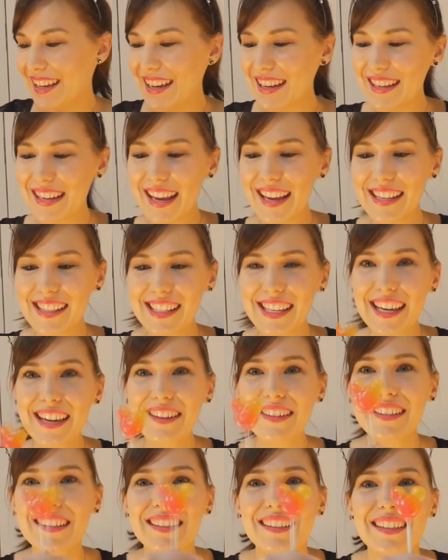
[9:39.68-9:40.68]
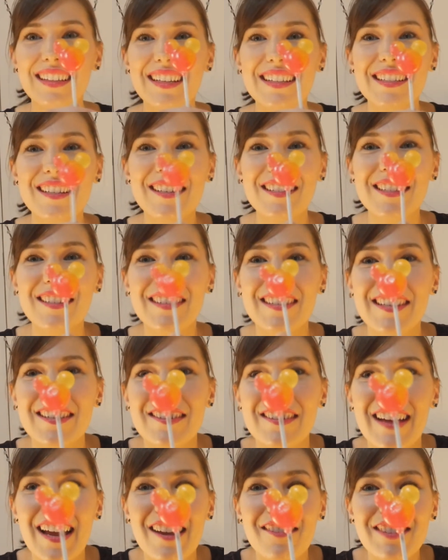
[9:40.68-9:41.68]
Okay, it's cute! It's also
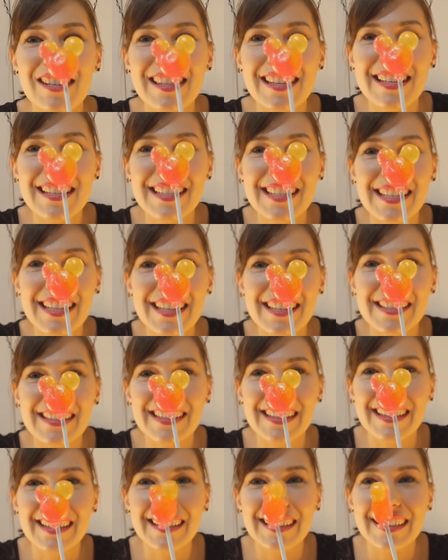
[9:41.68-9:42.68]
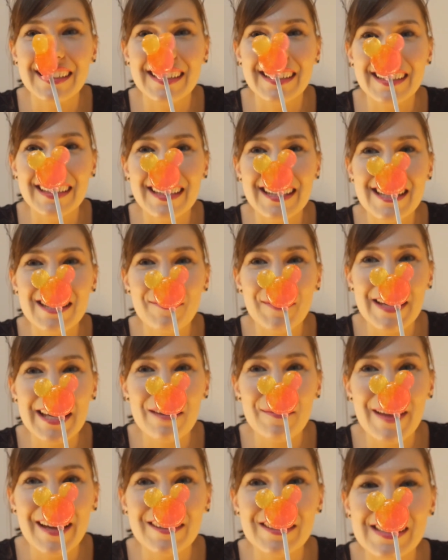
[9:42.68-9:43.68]
cute. Everything is cute. It's
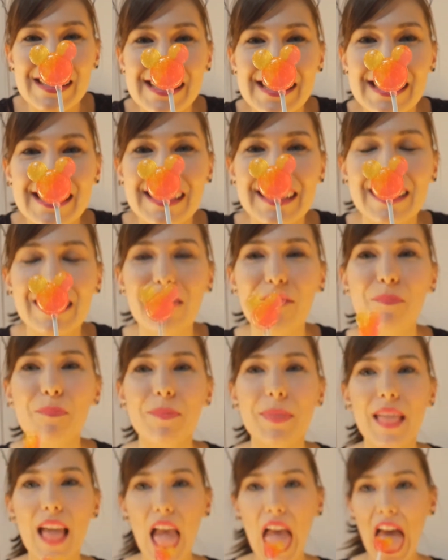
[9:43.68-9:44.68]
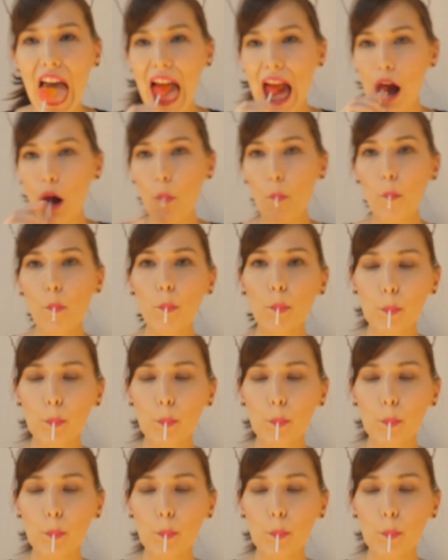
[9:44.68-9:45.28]
Mickey Mouse. Oh.